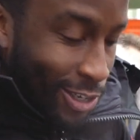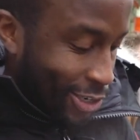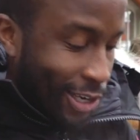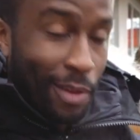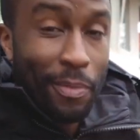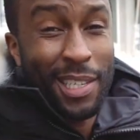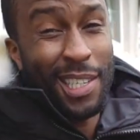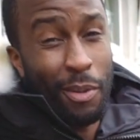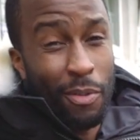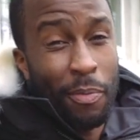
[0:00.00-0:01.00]
Hot chocolate
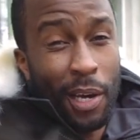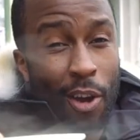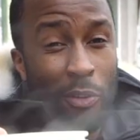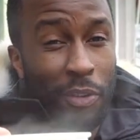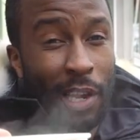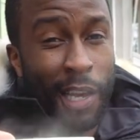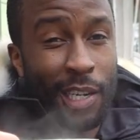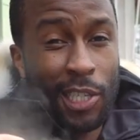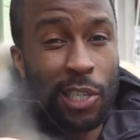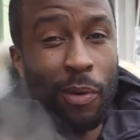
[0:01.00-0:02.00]
basically with a bit of coffee in it.
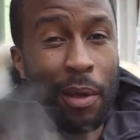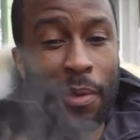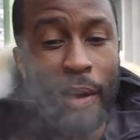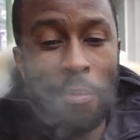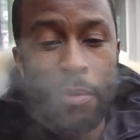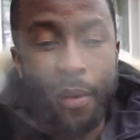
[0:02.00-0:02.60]
Cheers though. Wake me up.